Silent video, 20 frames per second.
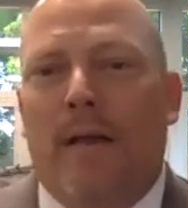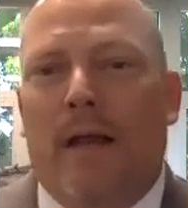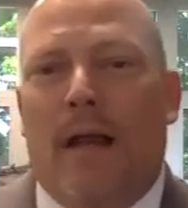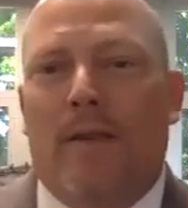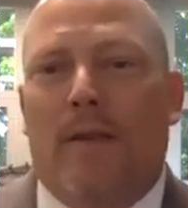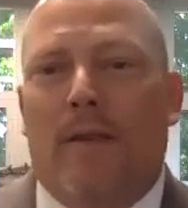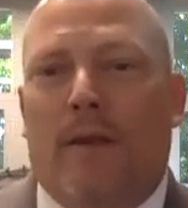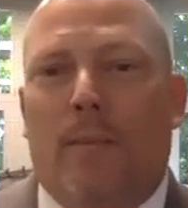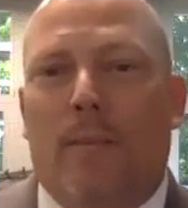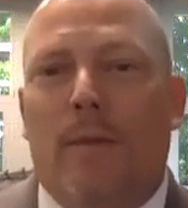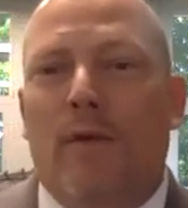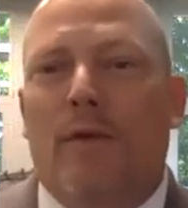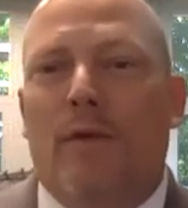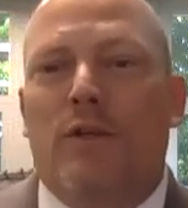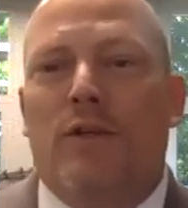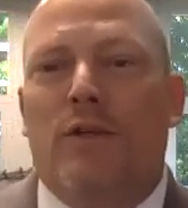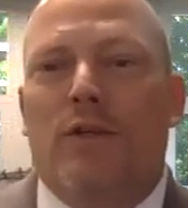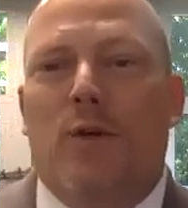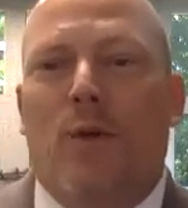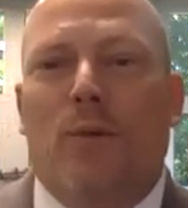and the community
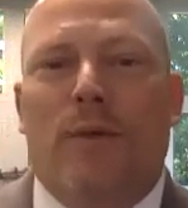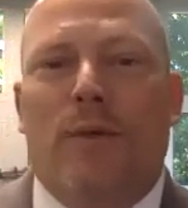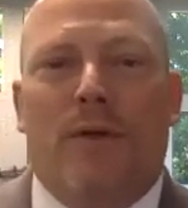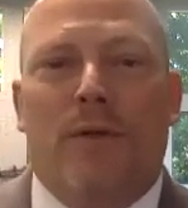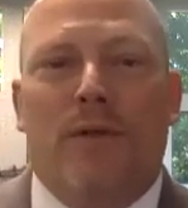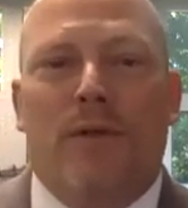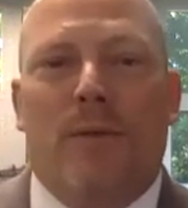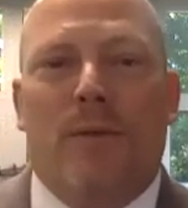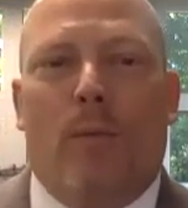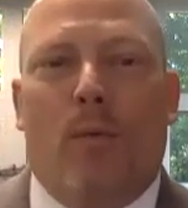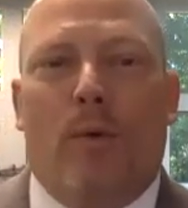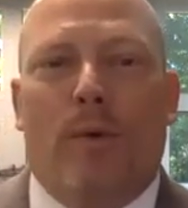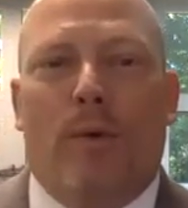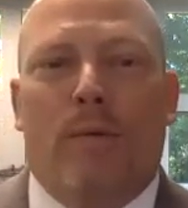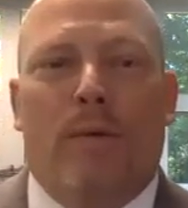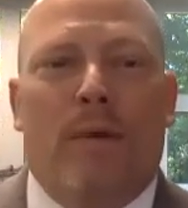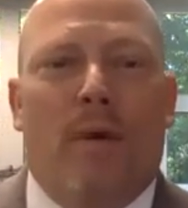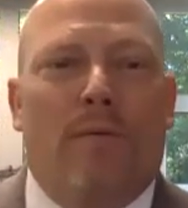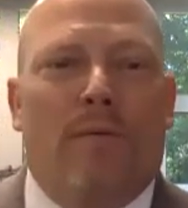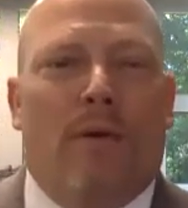showed their
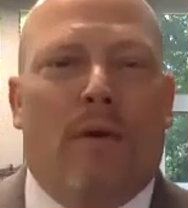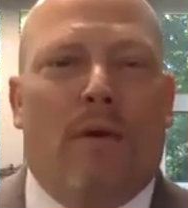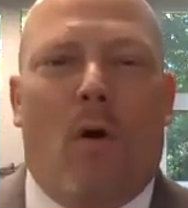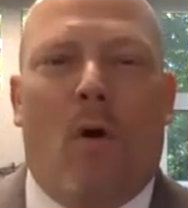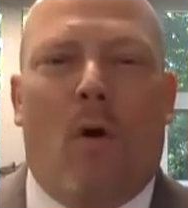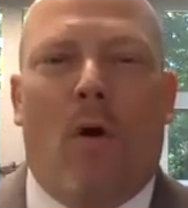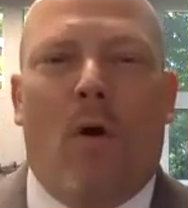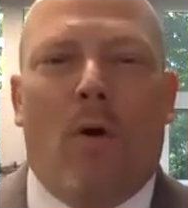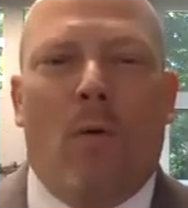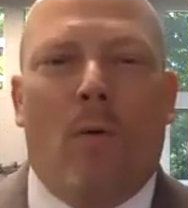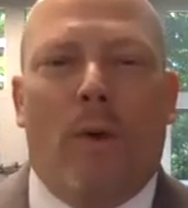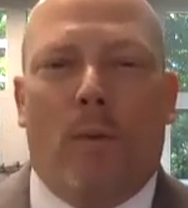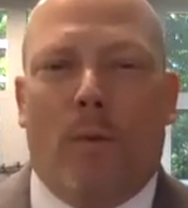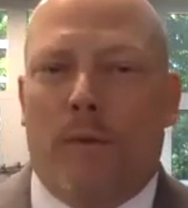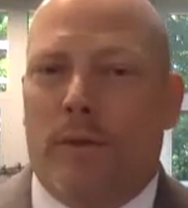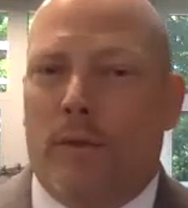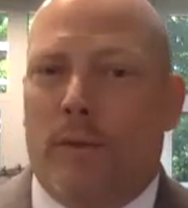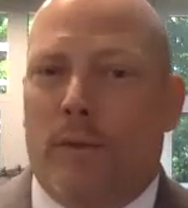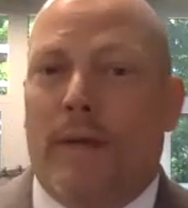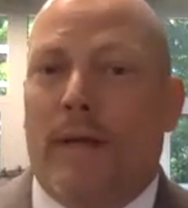support for all we were
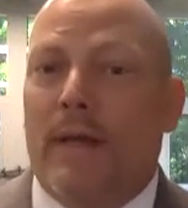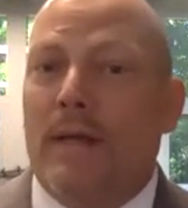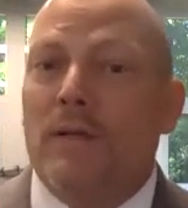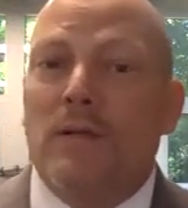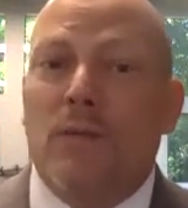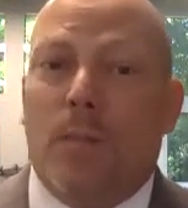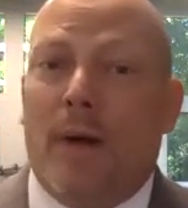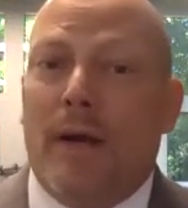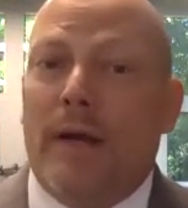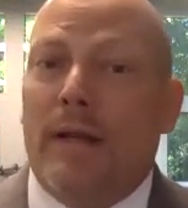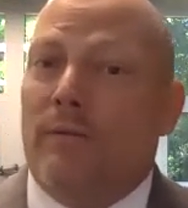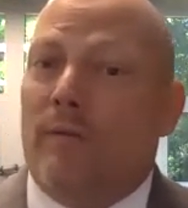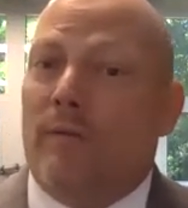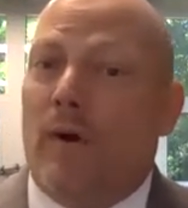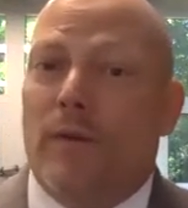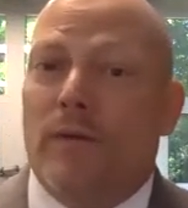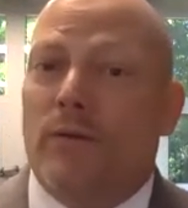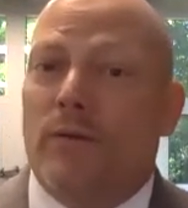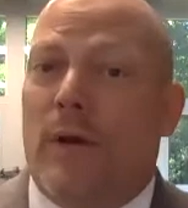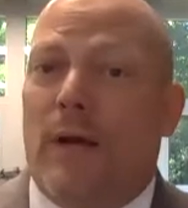doing in spite of all
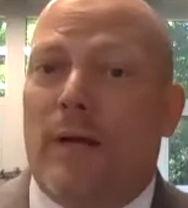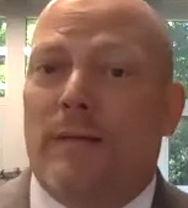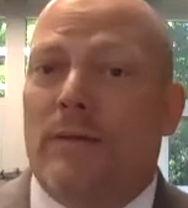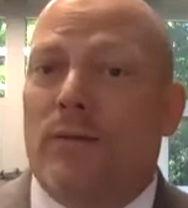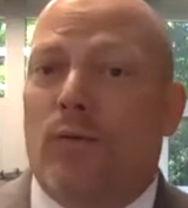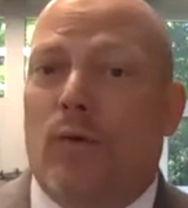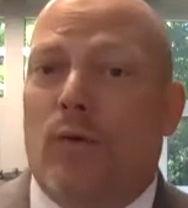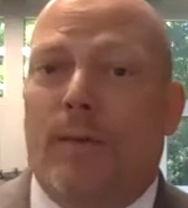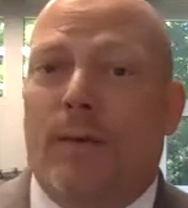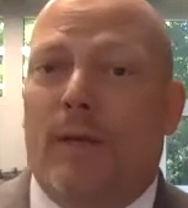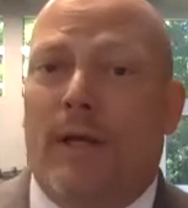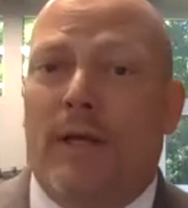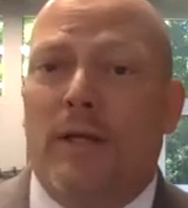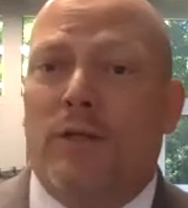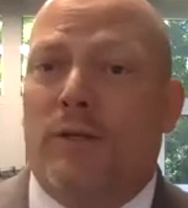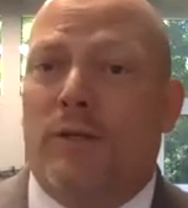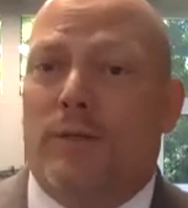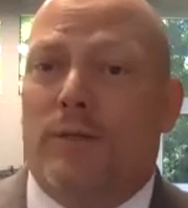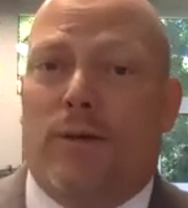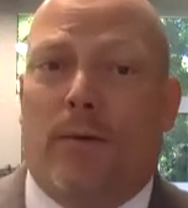the trials and
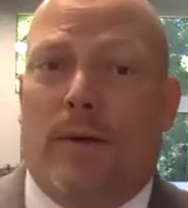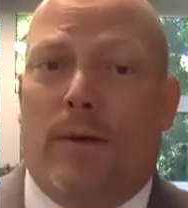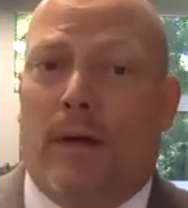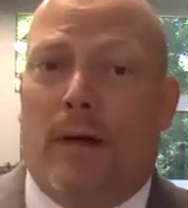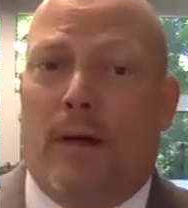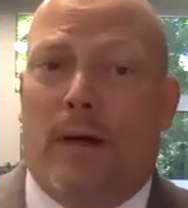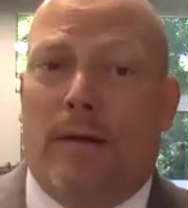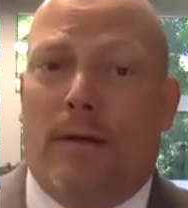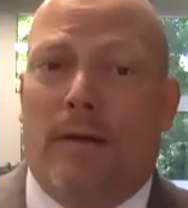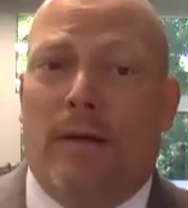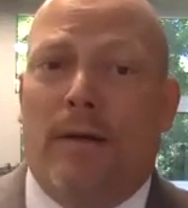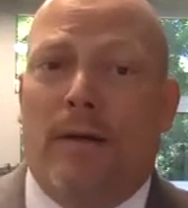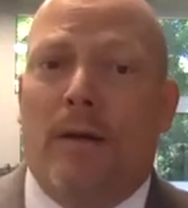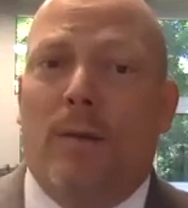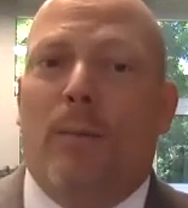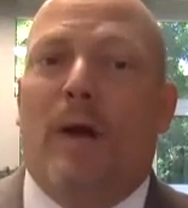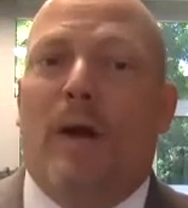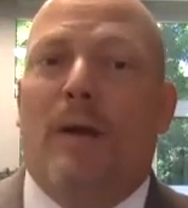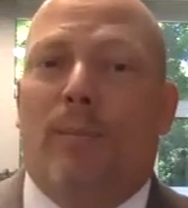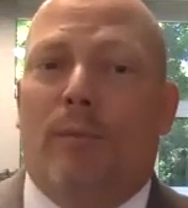tribulations going on
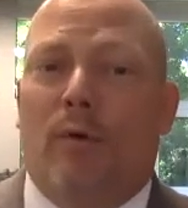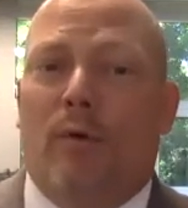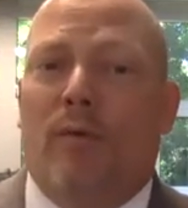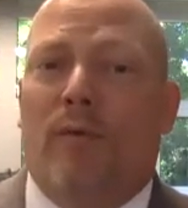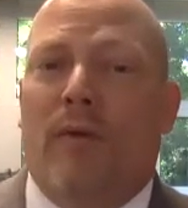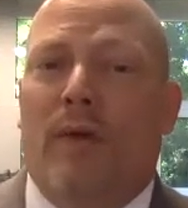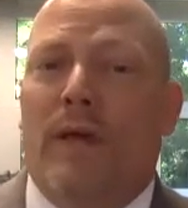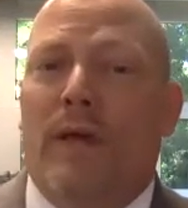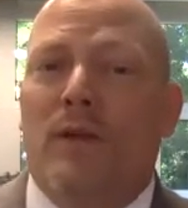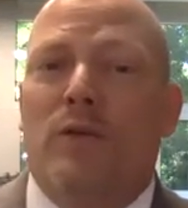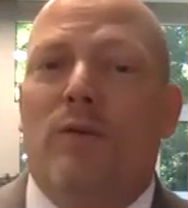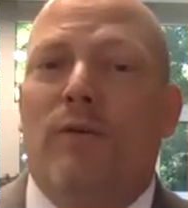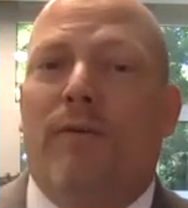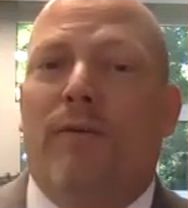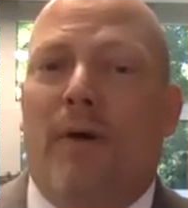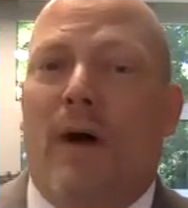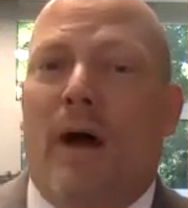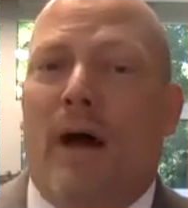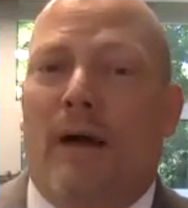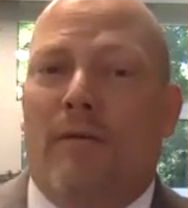by approving issue
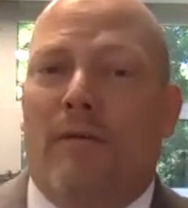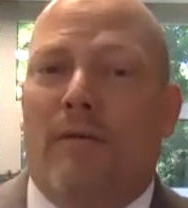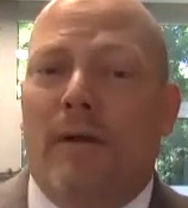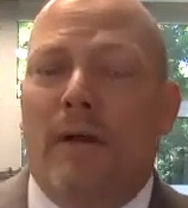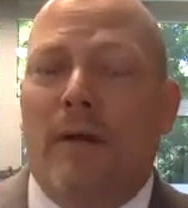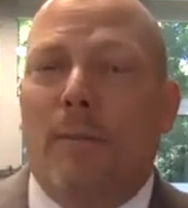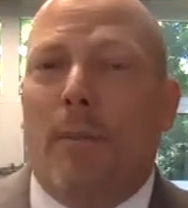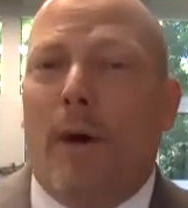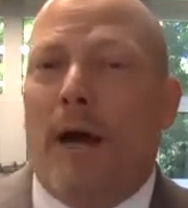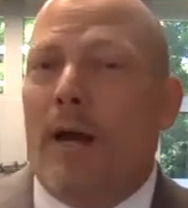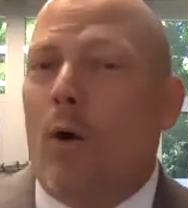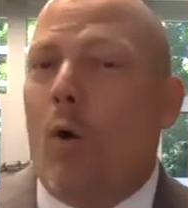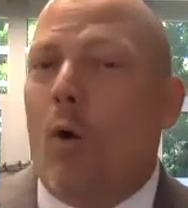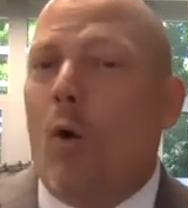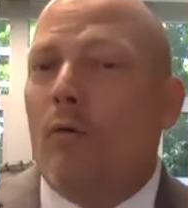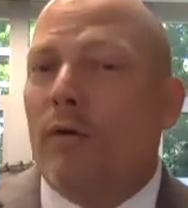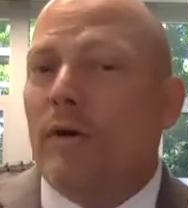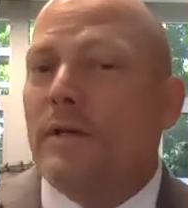5 by over